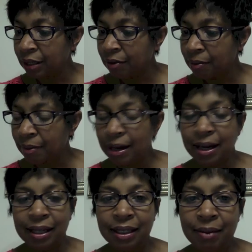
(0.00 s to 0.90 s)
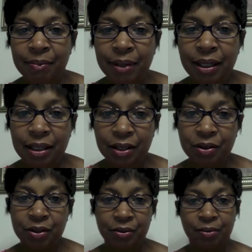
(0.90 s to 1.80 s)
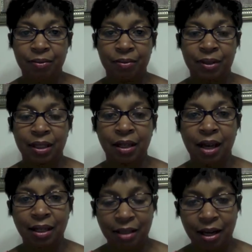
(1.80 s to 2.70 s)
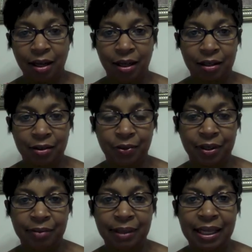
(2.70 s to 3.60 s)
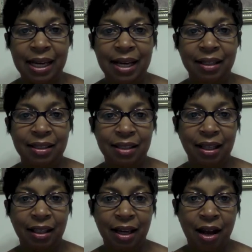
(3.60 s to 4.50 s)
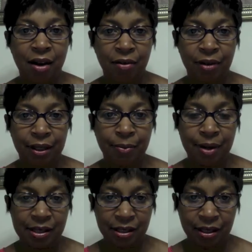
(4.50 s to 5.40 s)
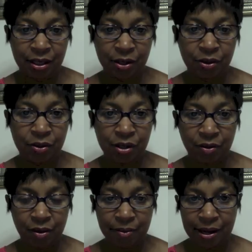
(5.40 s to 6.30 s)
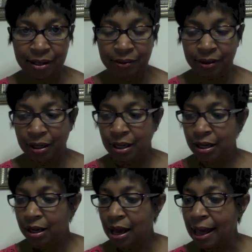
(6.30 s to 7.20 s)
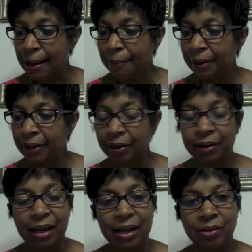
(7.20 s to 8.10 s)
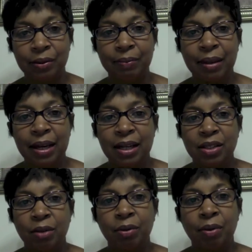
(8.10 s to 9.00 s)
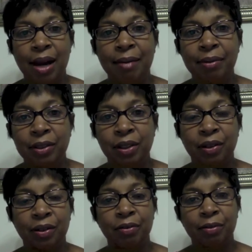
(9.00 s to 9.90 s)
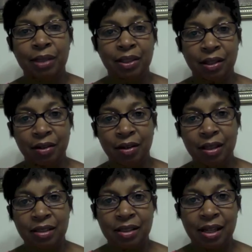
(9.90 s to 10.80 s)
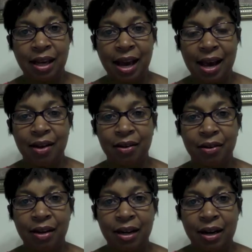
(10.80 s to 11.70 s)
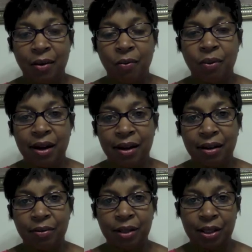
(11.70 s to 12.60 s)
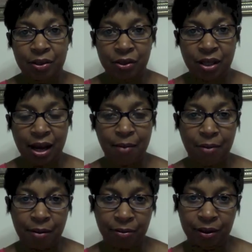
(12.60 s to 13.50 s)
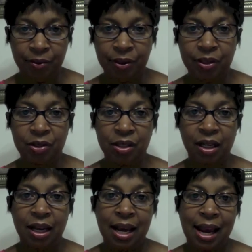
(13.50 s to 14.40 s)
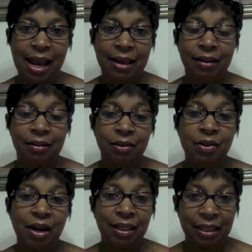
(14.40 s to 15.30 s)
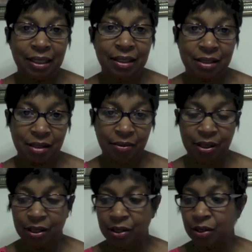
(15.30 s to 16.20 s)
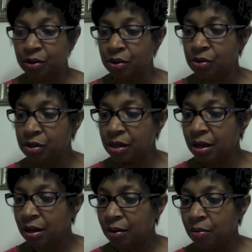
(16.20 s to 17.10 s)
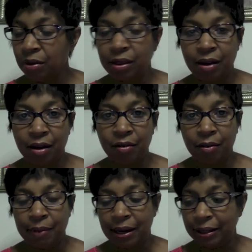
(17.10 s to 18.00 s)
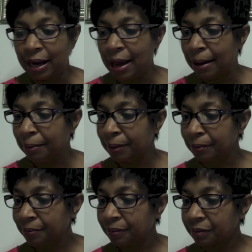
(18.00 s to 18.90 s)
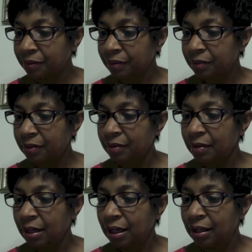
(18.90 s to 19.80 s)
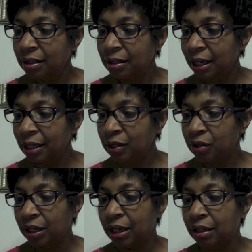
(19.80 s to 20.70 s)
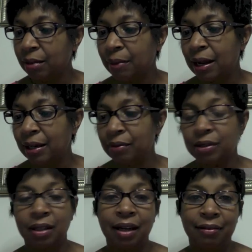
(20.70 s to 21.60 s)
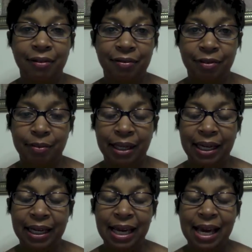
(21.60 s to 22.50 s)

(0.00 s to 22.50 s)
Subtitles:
Remind, and many teachers did a lot of dialoguing with me to say that they already presently use the Remind app in their classroom. So we were able to learn from each other and see how well we used it, how properly we used it, and new ideas that we could use with our Remind app. The second training in the blogging was a lot of fun for me.